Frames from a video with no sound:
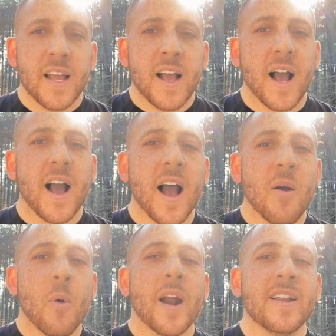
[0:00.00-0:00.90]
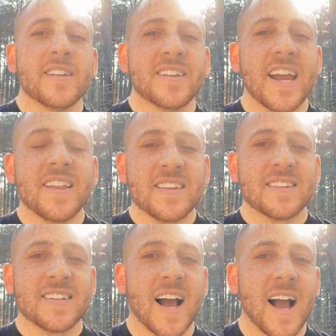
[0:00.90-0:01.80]
I wanted to take
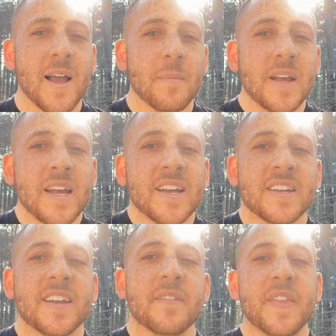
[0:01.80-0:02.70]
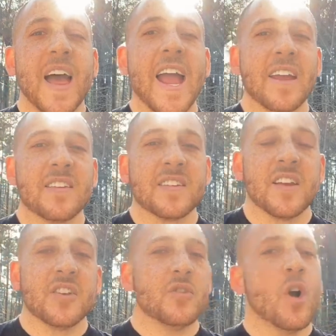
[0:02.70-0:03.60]
this time to give thanks
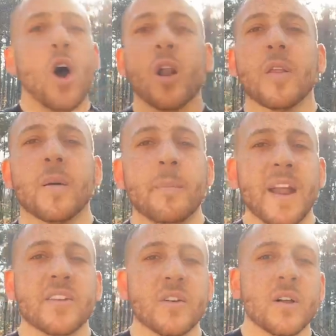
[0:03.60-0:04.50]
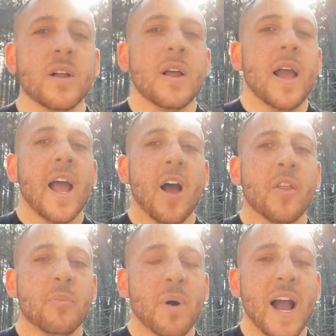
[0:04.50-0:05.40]
to all of the mental
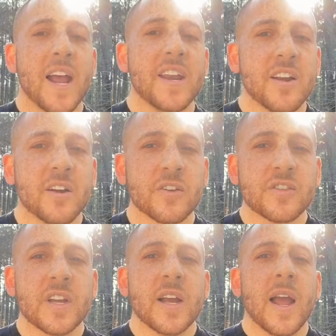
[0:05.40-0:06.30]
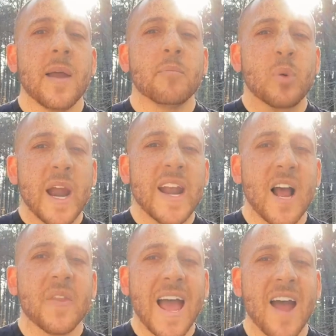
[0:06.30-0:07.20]
health pioneers and brain
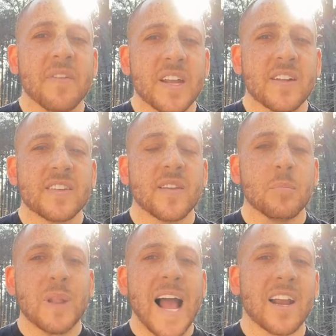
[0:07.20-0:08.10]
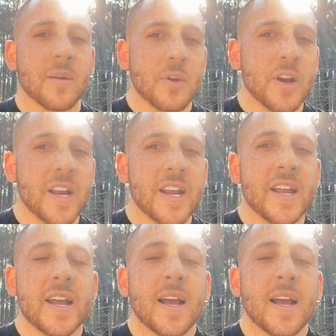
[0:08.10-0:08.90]
health advocates in the black community